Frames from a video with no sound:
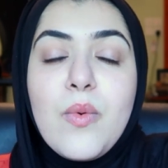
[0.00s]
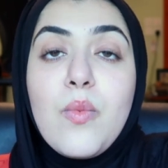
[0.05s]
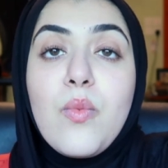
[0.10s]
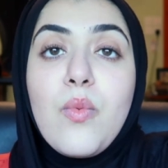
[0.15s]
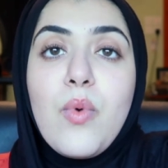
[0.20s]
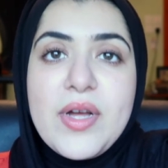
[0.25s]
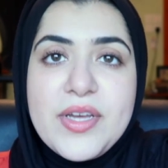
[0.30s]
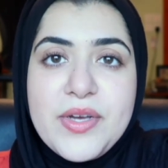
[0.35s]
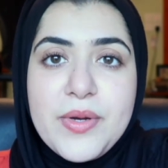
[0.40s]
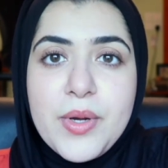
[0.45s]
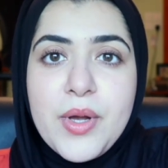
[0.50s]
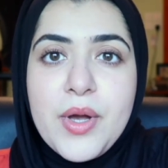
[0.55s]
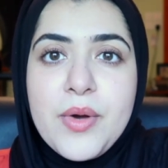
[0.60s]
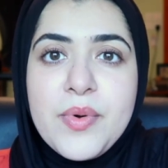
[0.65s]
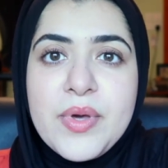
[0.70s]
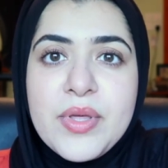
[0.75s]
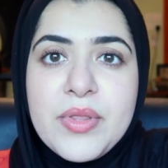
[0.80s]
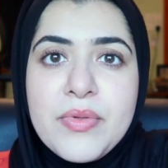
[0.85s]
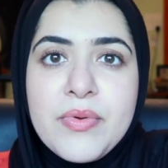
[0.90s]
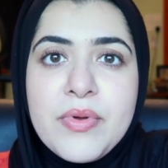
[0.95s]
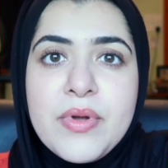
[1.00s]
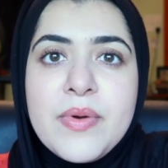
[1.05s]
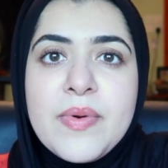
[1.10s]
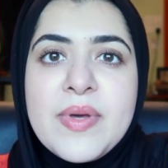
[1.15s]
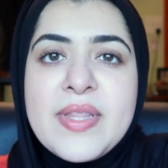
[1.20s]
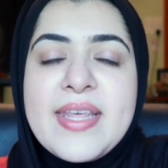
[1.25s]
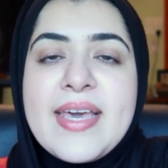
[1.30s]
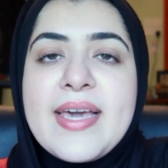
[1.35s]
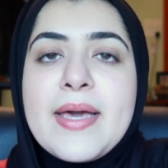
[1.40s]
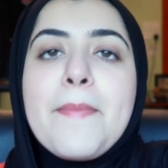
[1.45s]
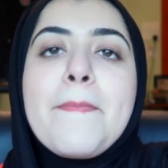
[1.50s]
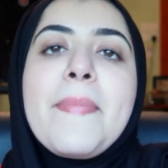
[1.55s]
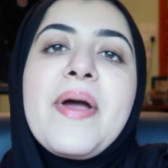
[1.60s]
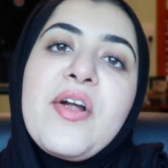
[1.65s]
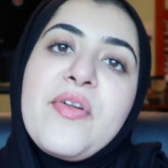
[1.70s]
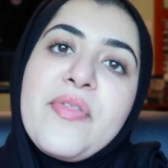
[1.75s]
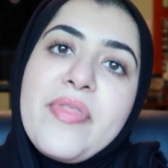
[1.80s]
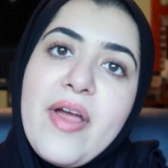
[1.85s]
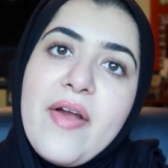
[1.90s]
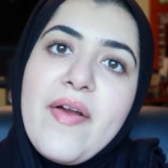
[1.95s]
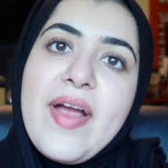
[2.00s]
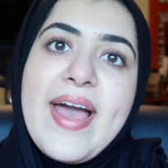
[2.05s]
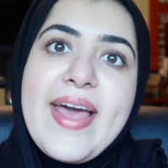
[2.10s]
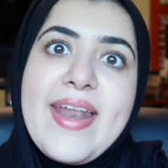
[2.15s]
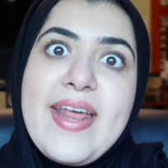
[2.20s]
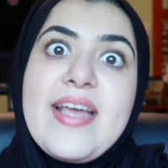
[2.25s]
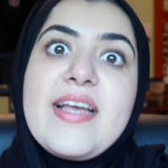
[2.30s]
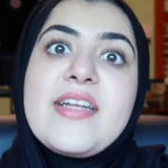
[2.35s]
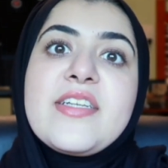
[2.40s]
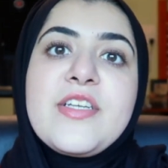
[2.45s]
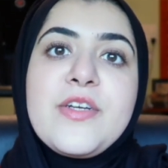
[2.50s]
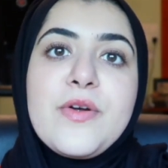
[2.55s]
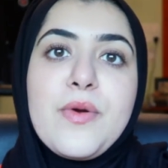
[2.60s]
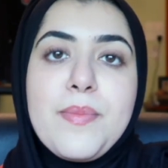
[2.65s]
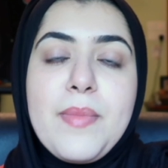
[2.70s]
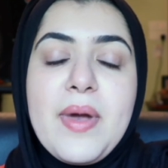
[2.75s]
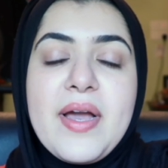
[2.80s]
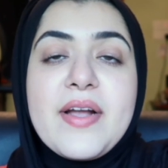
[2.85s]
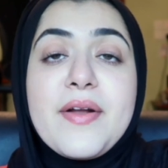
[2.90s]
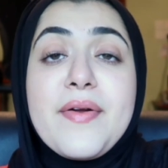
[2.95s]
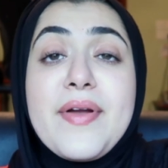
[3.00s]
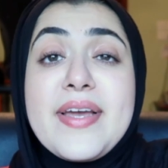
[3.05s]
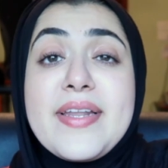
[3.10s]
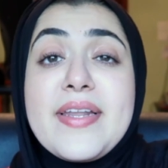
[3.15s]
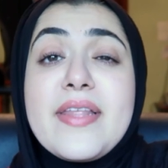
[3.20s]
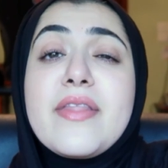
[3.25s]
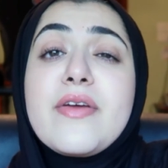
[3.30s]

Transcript: what you're going through, and they compare their headache to your migraine,